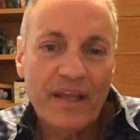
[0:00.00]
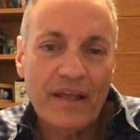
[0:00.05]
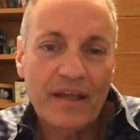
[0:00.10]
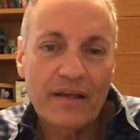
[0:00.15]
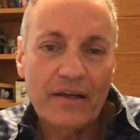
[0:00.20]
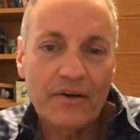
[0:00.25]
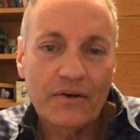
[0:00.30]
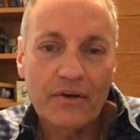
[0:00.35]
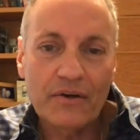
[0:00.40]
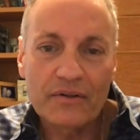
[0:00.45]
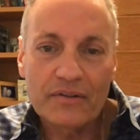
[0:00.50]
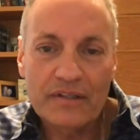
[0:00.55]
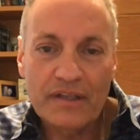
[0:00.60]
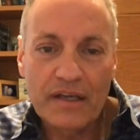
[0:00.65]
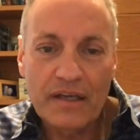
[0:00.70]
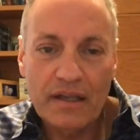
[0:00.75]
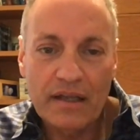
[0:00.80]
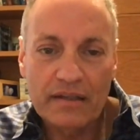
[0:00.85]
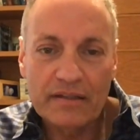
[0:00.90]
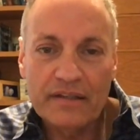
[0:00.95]
or
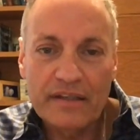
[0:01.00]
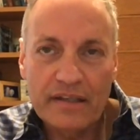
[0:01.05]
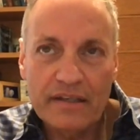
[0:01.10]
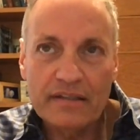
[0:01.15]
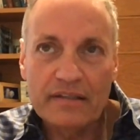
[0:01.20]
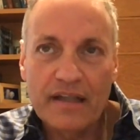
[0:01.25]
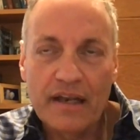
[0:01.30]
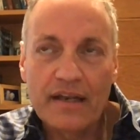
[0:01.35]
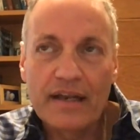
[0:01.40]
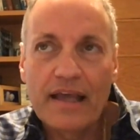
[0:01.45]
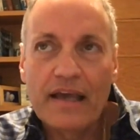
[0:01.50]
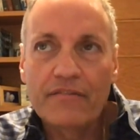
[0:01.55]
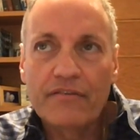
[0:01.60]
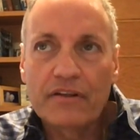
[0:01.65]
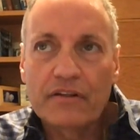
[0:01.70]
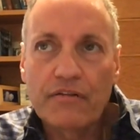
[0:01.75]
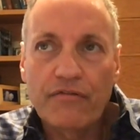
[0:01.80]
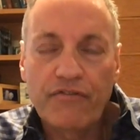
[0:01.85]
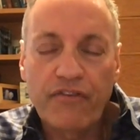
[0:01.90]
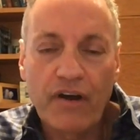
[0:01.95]
the level,
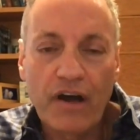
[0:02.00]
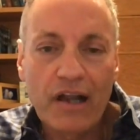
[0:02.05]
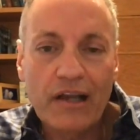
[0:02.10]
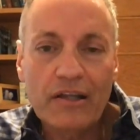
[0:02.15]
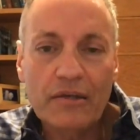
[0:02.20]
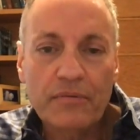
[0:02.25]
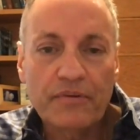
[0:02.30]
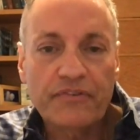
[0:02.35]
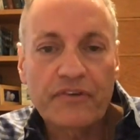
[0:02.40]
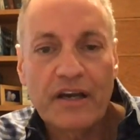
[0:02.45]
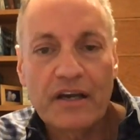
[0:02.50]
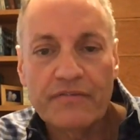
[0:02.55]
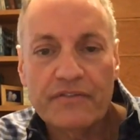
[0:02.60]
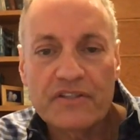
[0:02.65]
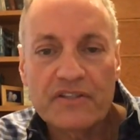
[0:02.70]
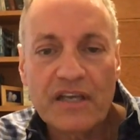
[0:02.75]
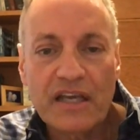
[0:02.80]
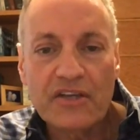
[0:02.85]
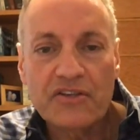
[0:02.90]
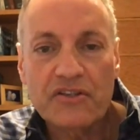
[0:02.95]
the volume of
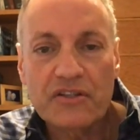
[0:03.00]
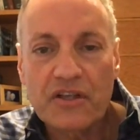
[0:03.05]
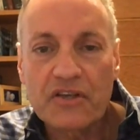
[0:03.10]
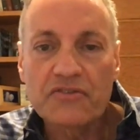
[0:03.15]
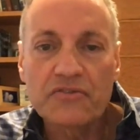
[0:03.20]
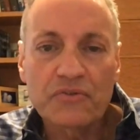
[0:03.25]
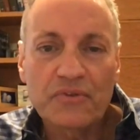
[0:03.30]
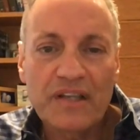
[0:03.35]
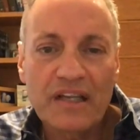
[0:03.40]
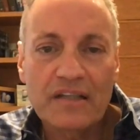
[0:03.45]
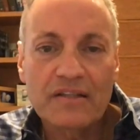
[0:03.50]
conversation doesn't really